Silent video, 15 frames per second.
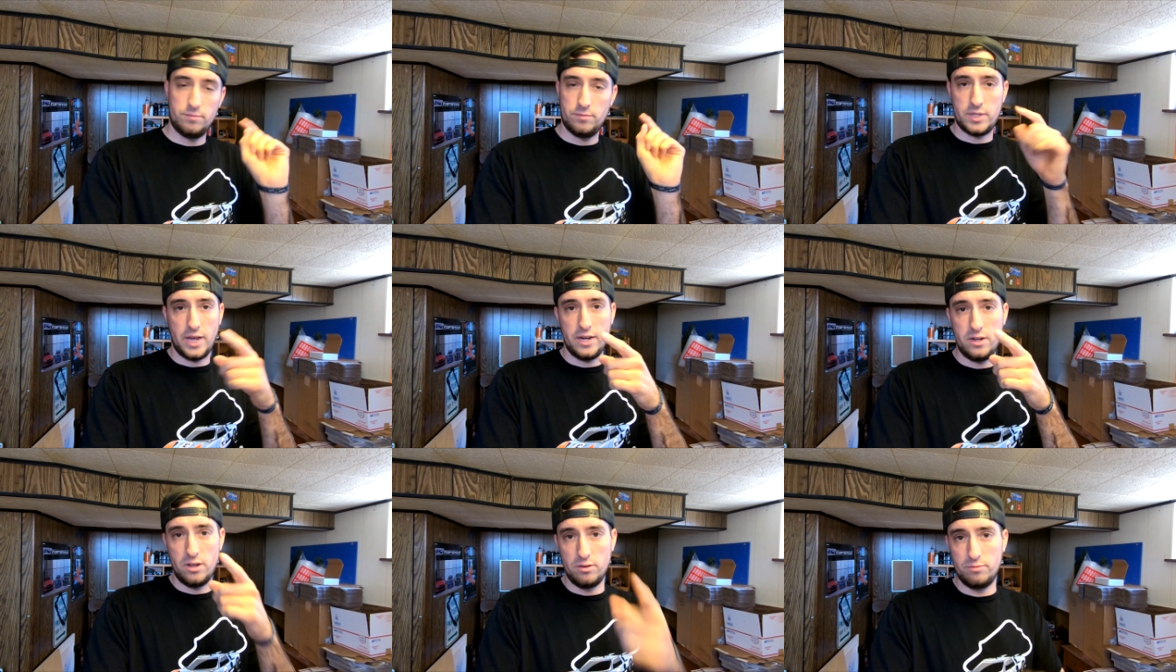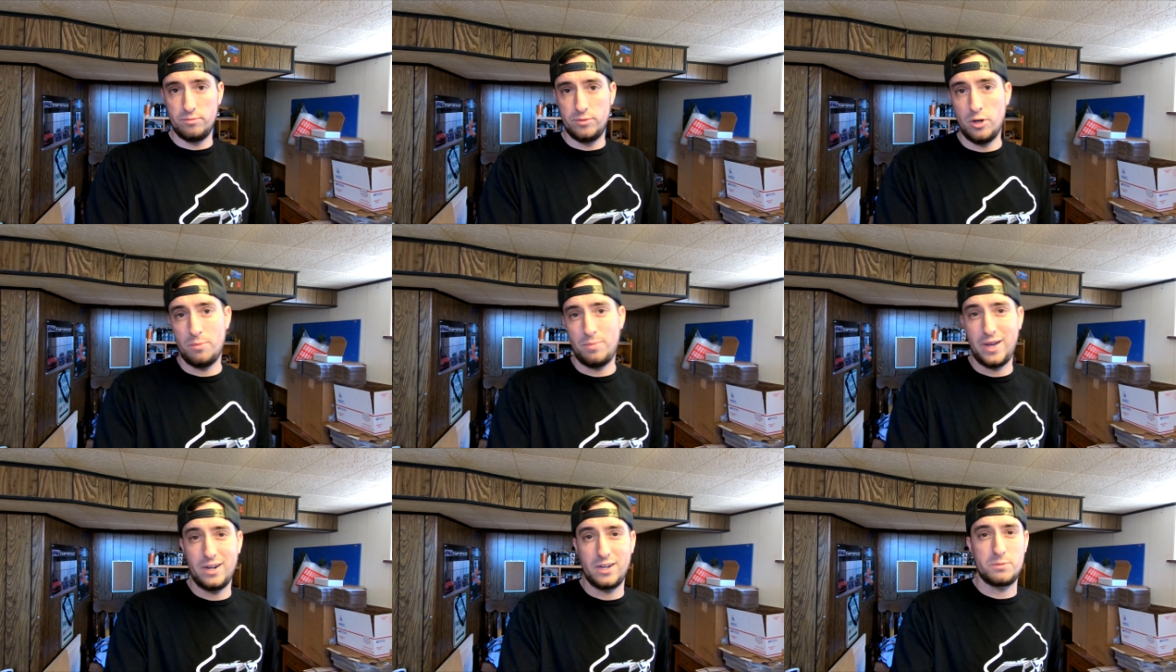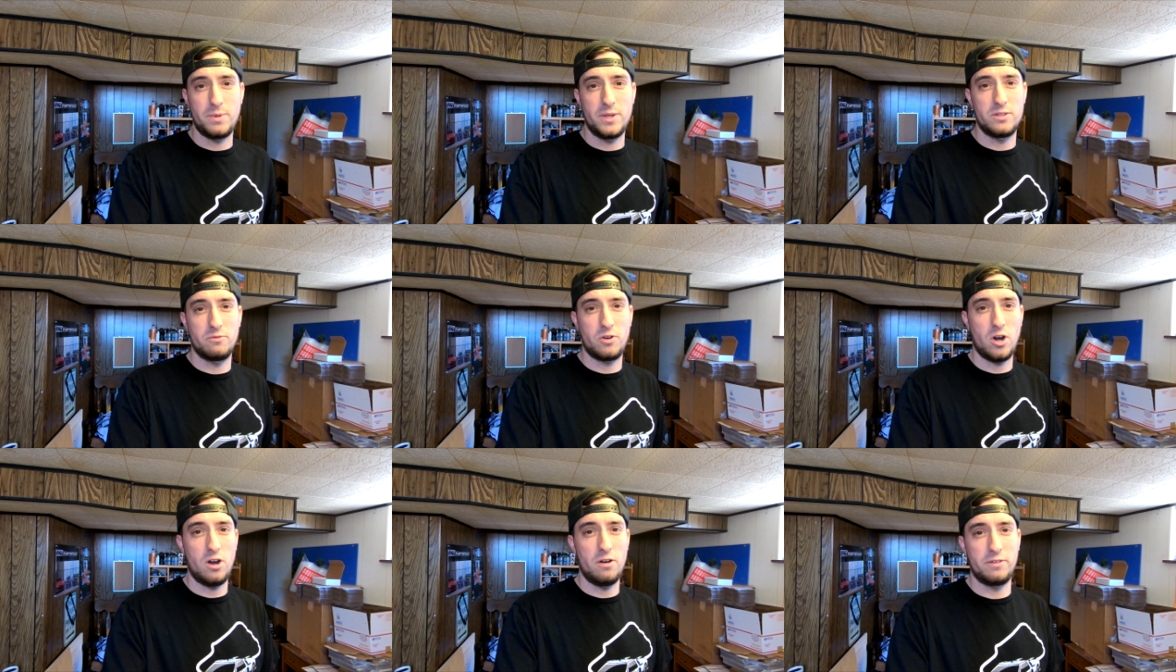Side note: Don't buy an
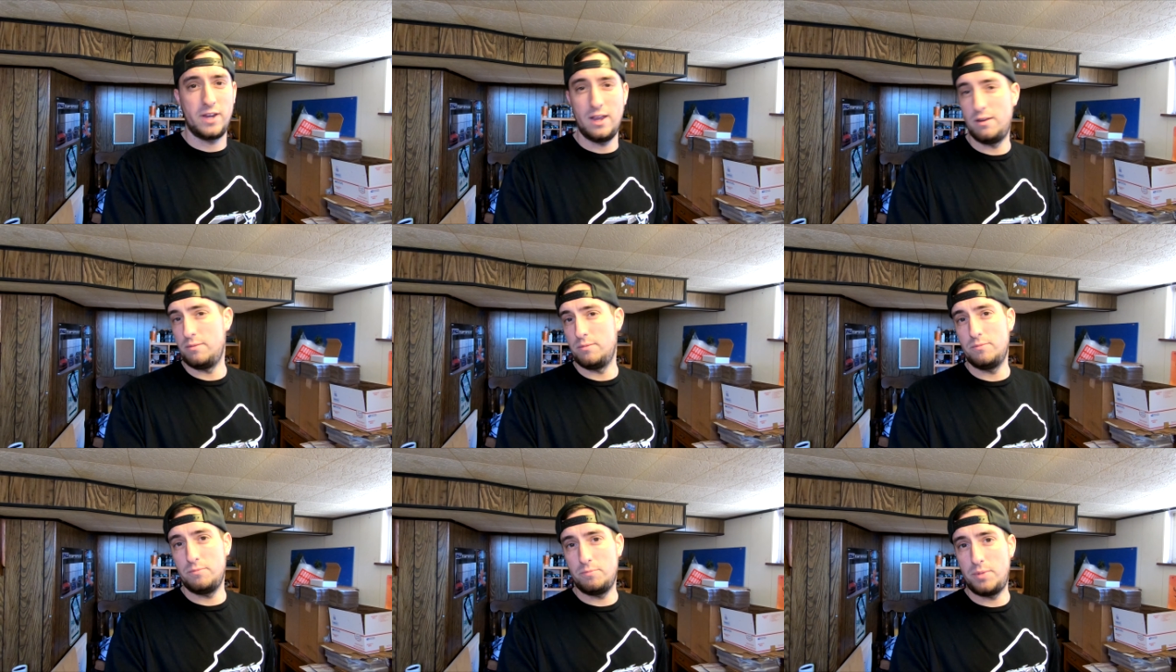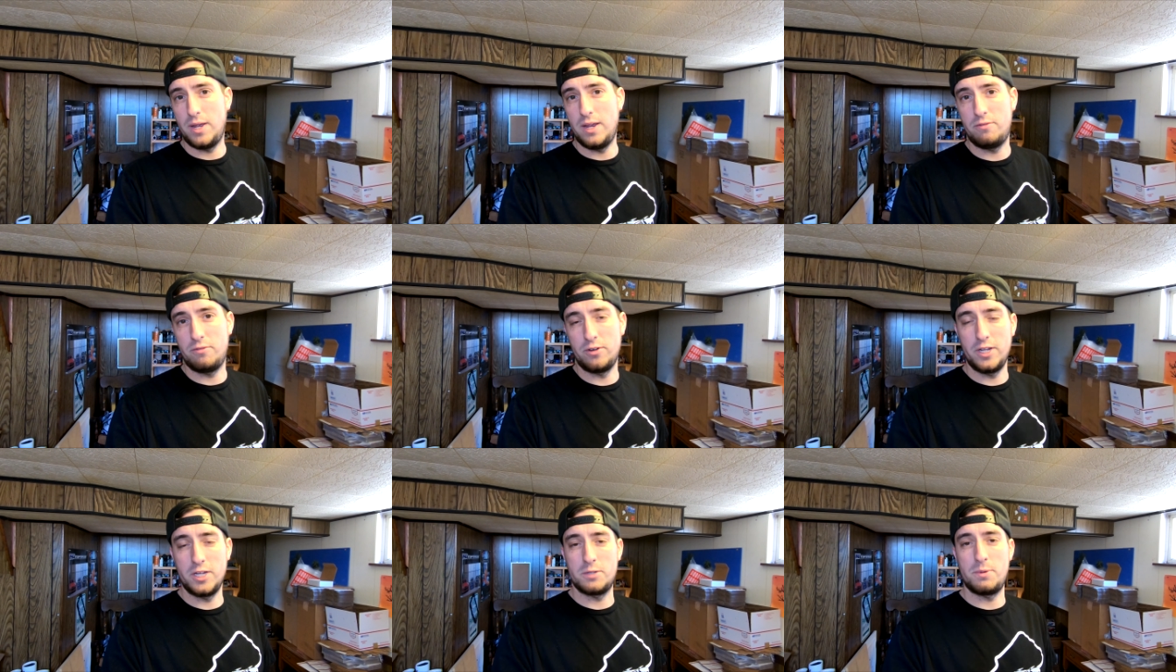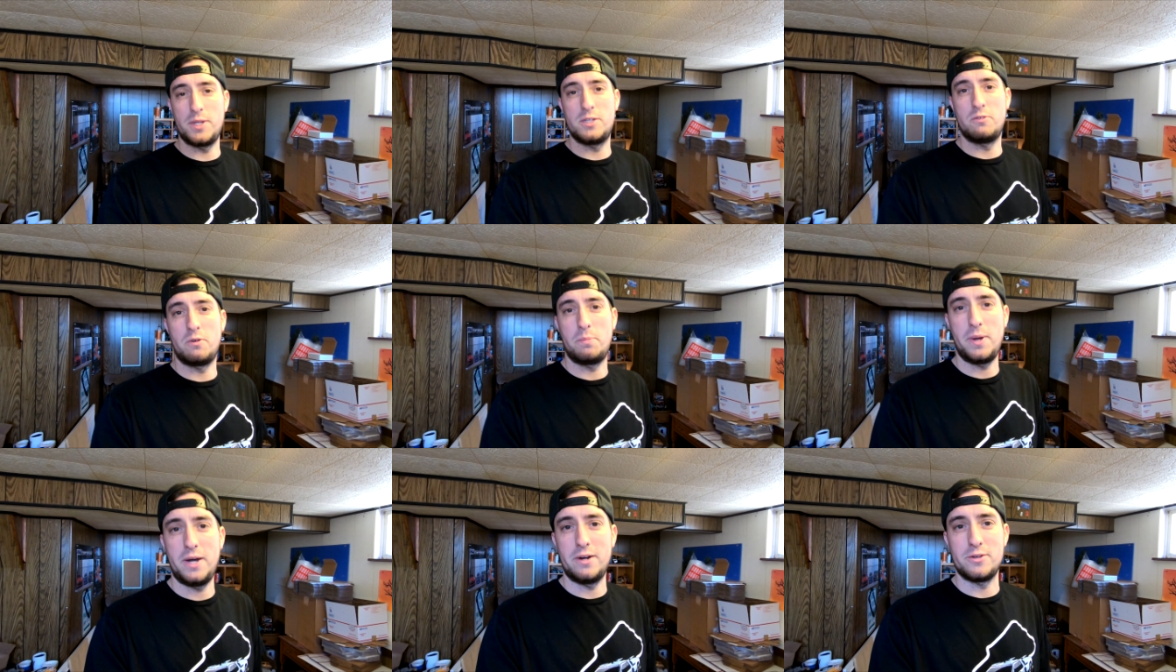expensive car if you can't pay for the expensive
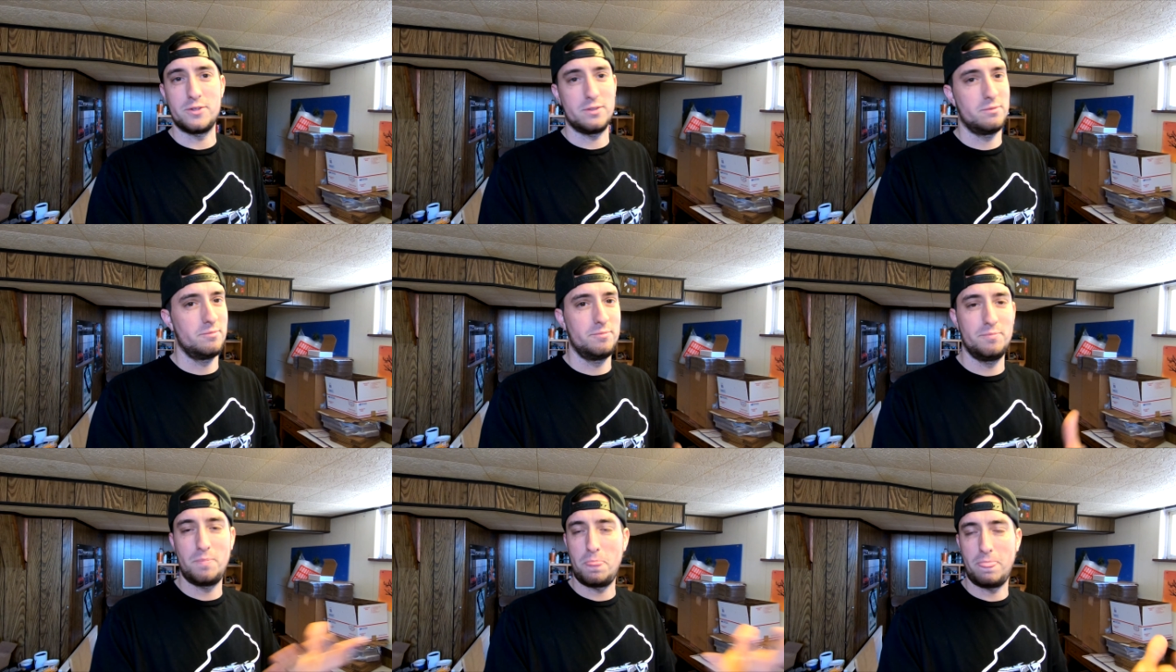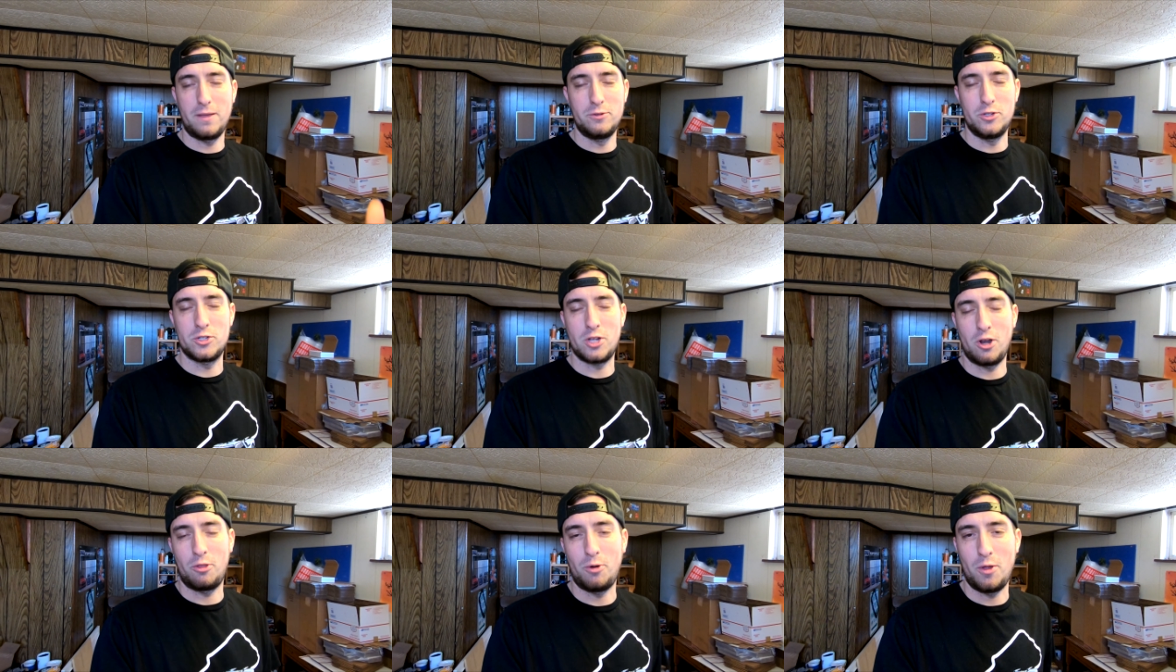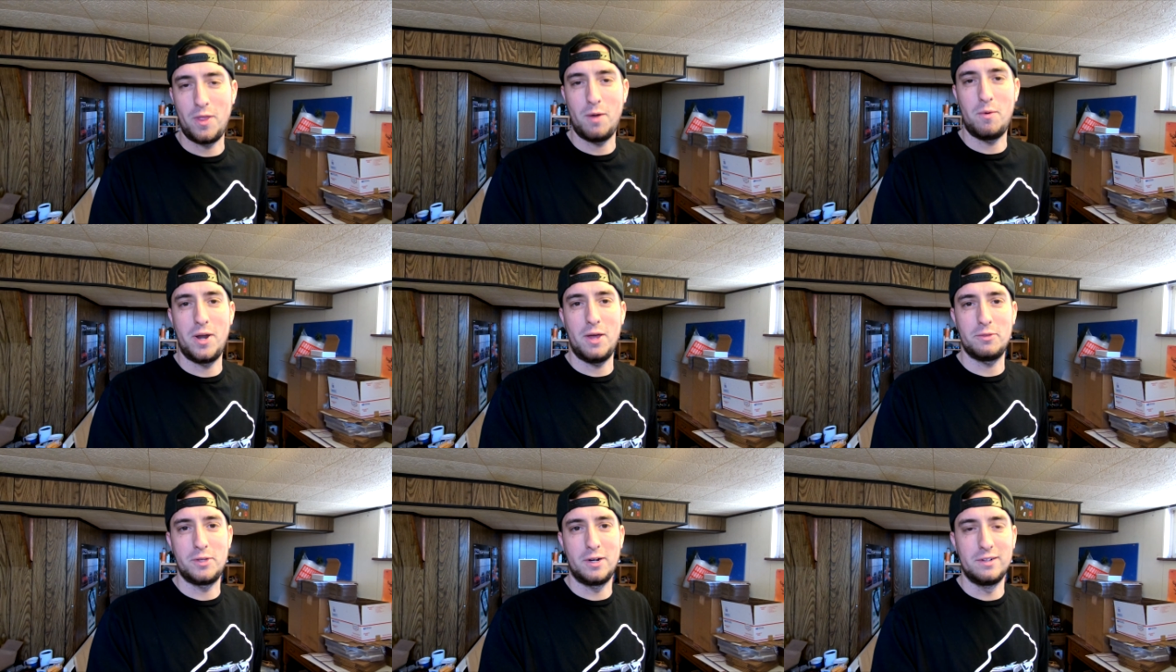repairs. just gonna throw that one
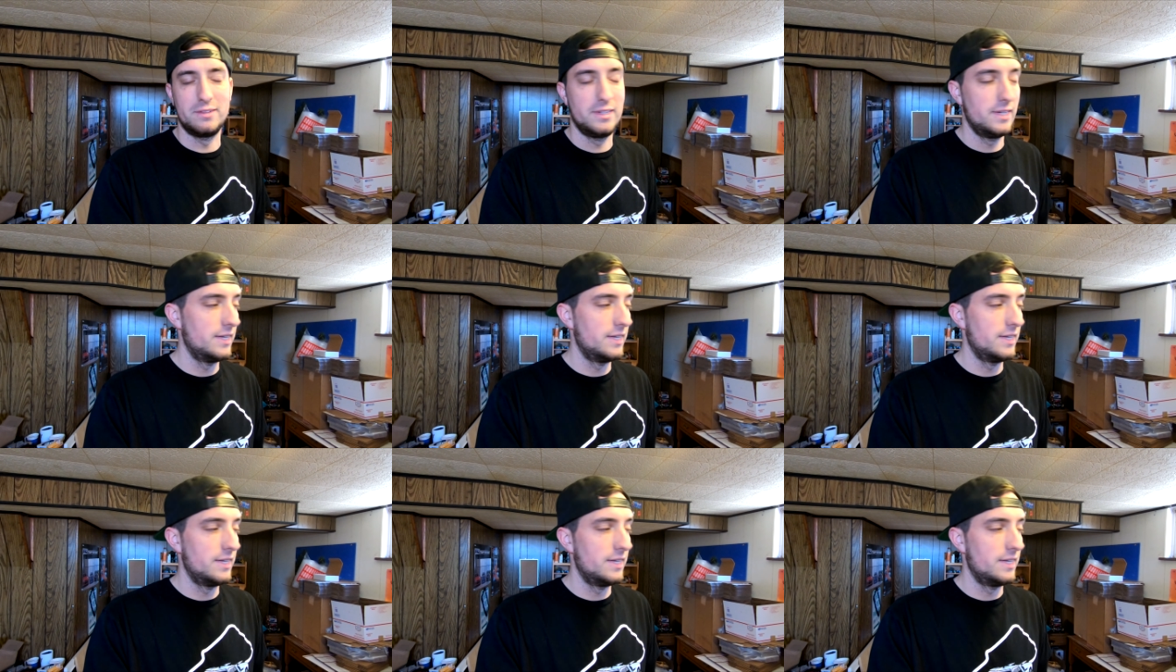out there.